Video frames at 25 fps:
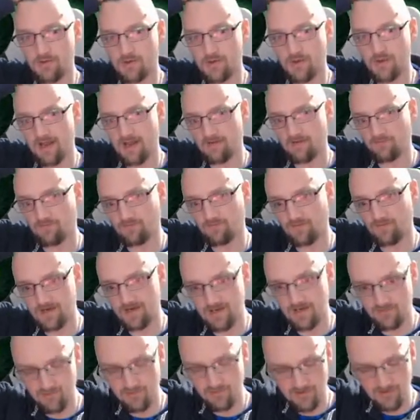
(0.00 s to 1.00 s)
you have
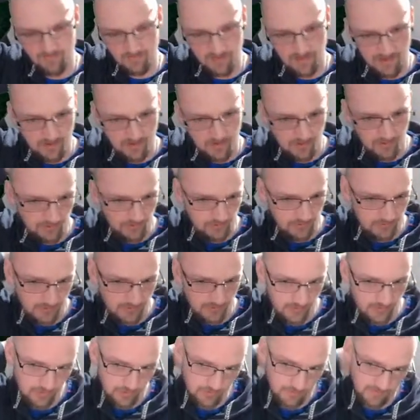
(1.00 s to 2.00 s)
any crit rate on
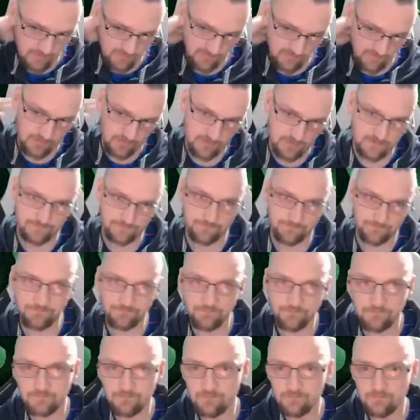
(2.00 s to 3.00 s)
your Bivold?
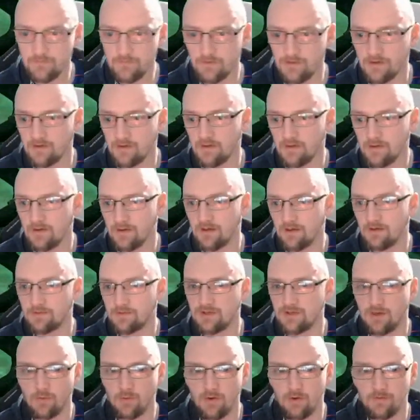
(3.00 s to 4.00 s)
He
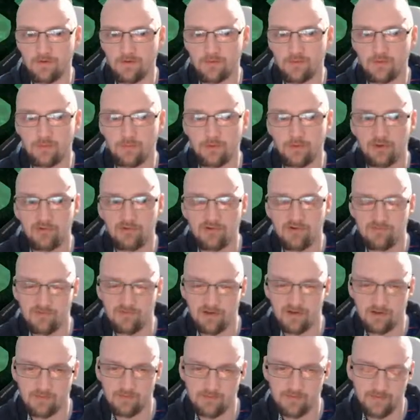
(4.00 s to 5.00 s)
was like, why would I want to put crit
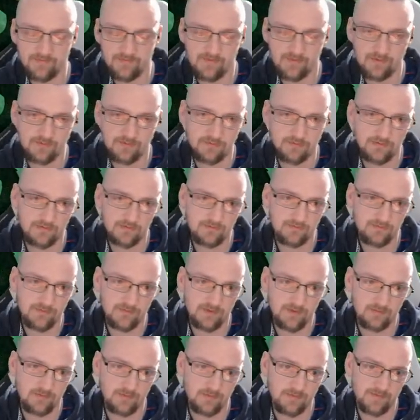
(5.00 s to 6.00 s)
rate on my Bivold?
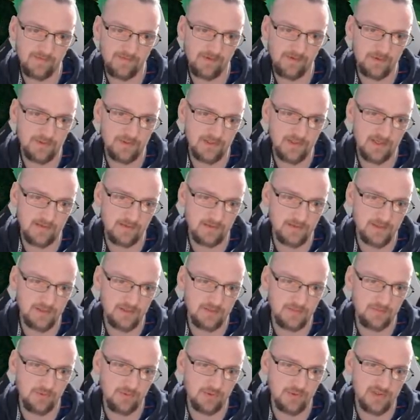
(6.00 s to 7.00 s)
My Bivold's there as a
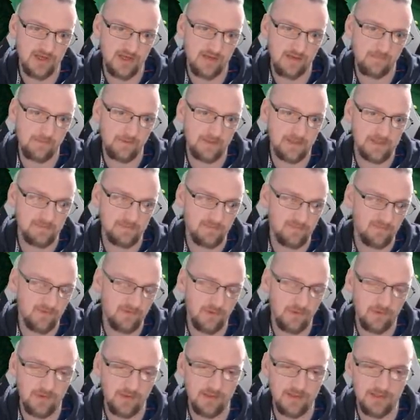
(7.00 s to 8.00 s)
support champion. He's
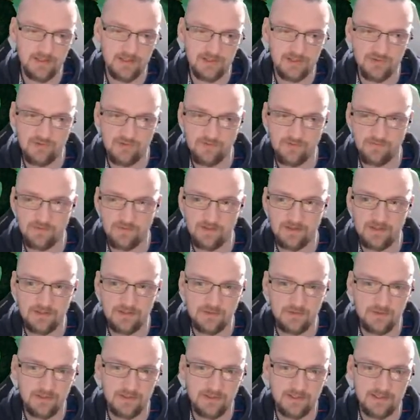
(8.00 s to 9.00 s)
provoking, he's strengthening, he's
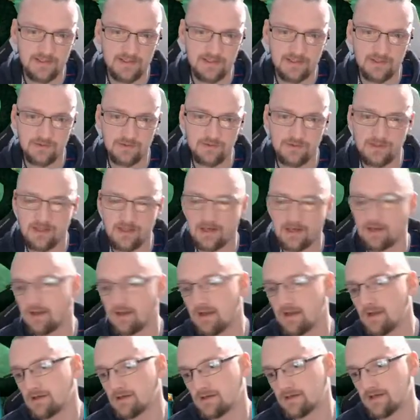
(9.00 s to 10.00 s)
doing this, he's doing that.
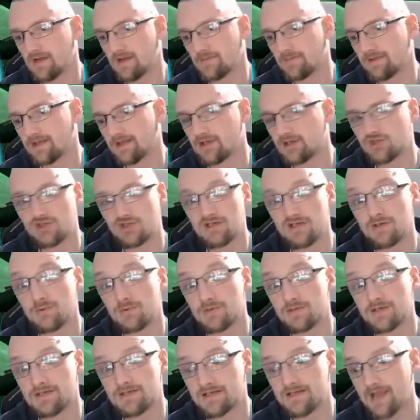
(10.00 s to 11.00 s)
So yeah, but that
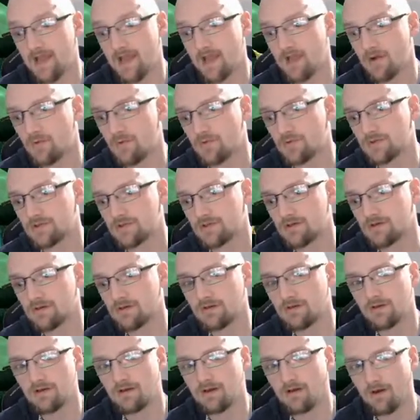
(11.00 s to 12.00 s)
shield scales
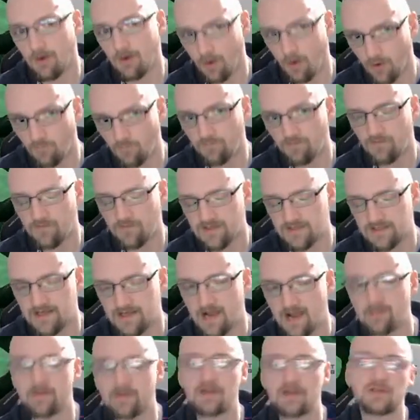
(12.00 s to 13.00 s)
off of his
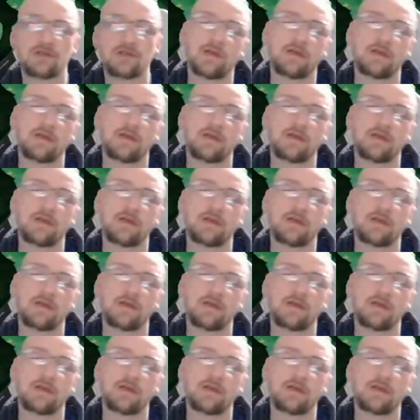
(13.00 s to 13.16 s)
damage,